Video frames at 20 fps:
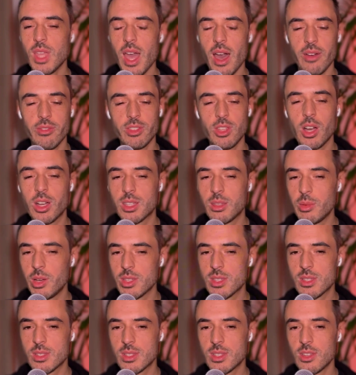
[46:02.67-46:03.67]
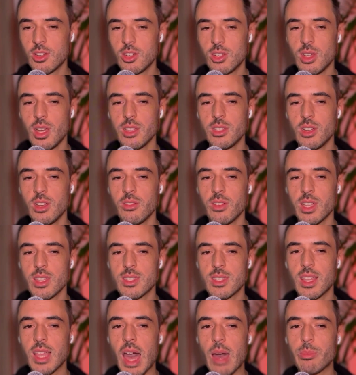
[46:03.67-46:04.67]
I've talked about certain other events
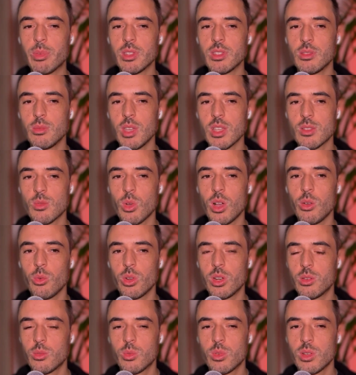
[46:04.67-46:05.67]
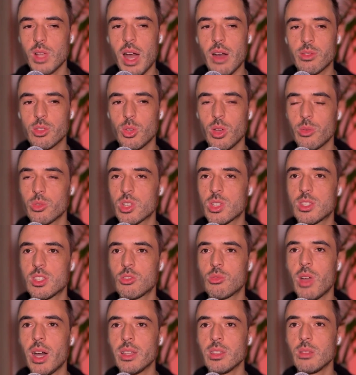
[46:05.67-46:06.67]
that happened to me as well, where I was just
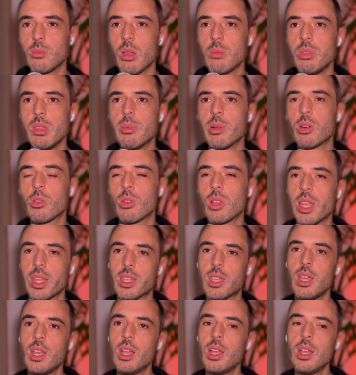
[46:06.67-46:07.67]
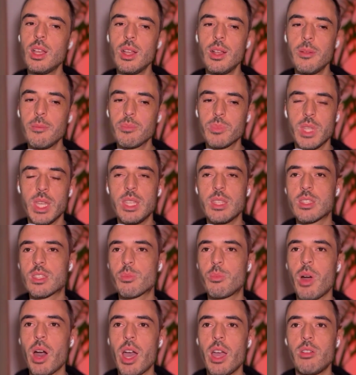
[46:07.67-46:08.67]
surrounded by people who were like
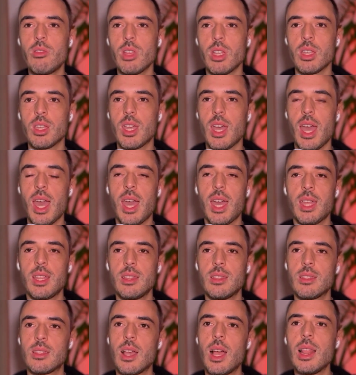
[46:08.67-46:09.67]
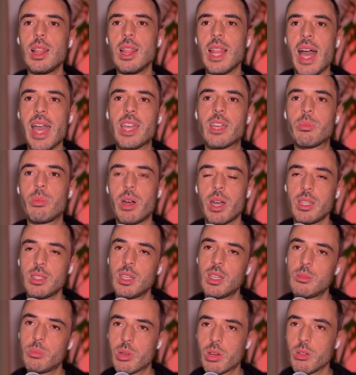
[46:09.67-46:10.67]
inspiring and
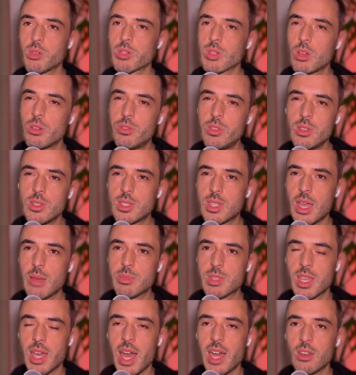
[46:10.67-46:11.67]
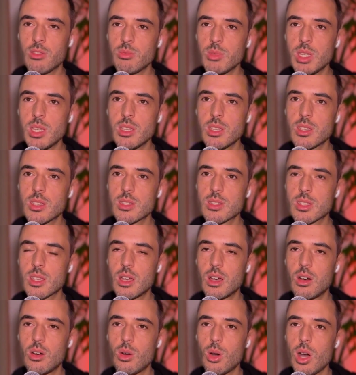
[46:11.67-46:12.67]
like-minded, but also a few steps ahead of me.
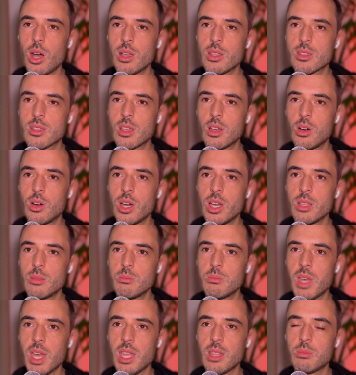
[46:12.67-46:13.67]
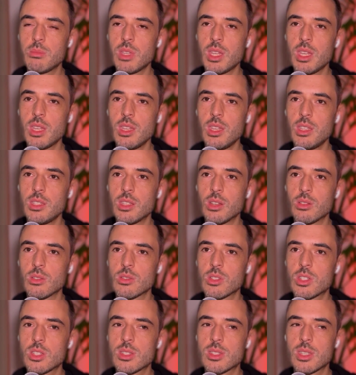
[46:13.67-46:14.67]
So it made me,
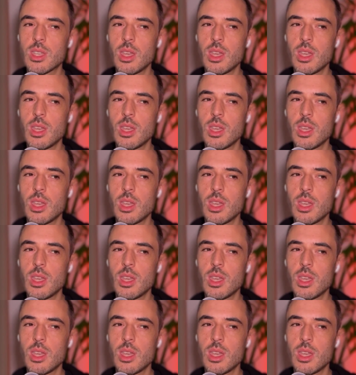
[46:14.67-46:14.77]
just